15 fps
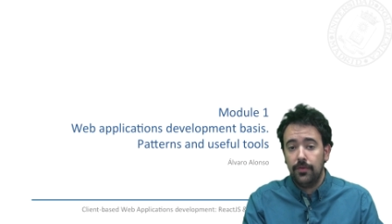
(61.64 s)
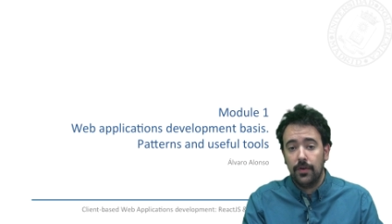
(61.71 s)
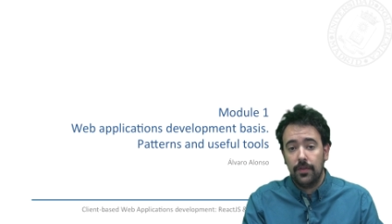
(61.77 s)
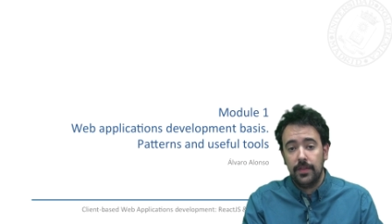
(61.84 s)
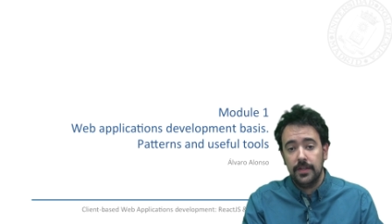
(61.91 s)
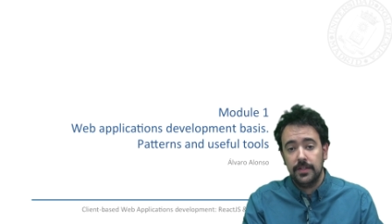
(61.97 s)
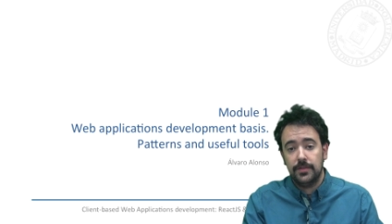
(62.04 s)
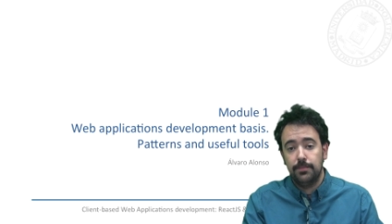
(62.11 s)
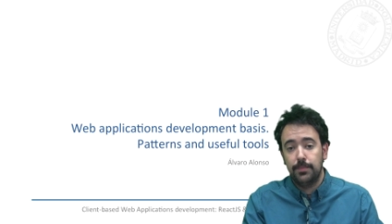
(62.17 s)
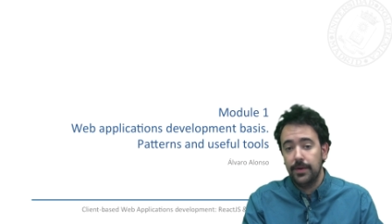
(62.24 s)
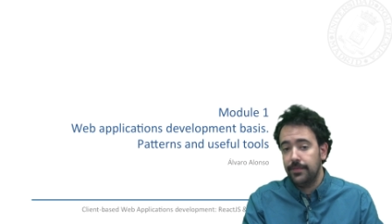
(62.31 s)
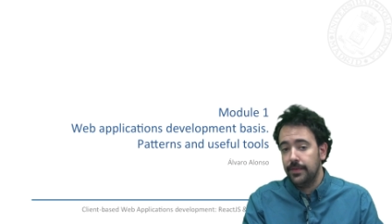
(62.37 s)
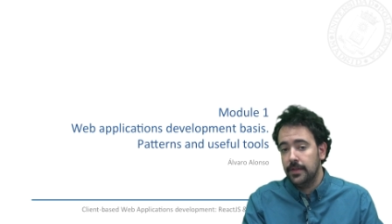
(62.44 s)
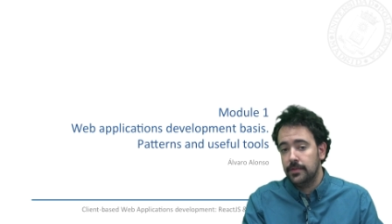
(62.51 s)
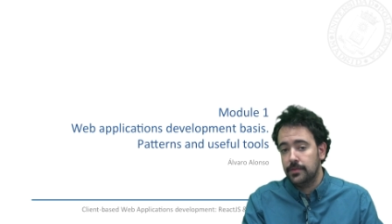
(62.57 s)
for this
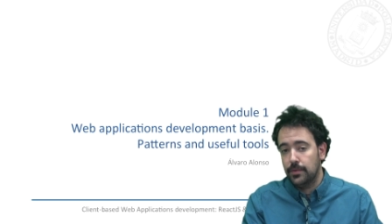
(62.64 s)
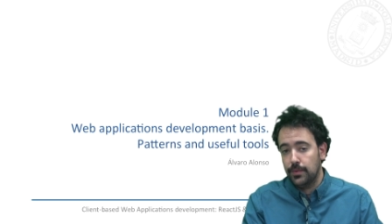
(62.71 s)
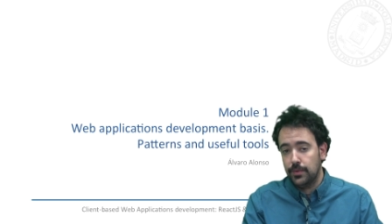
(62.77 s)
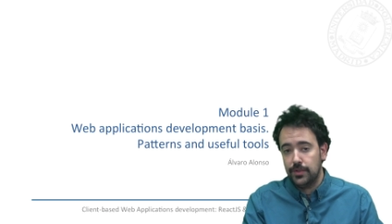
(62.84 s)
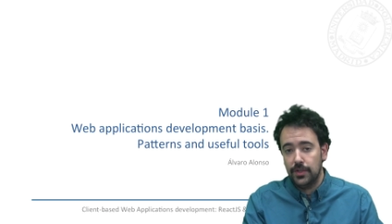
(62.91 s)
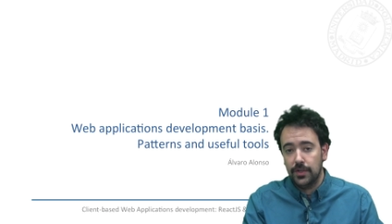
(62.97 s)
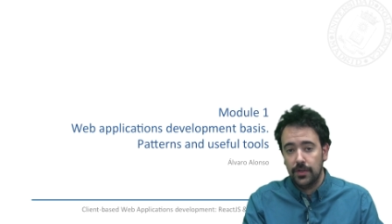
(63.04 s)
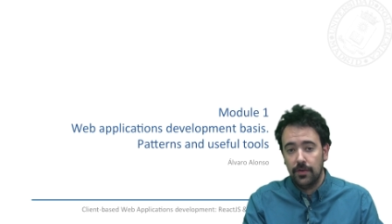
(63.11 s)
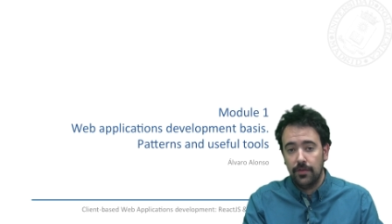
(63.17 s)
brief introduction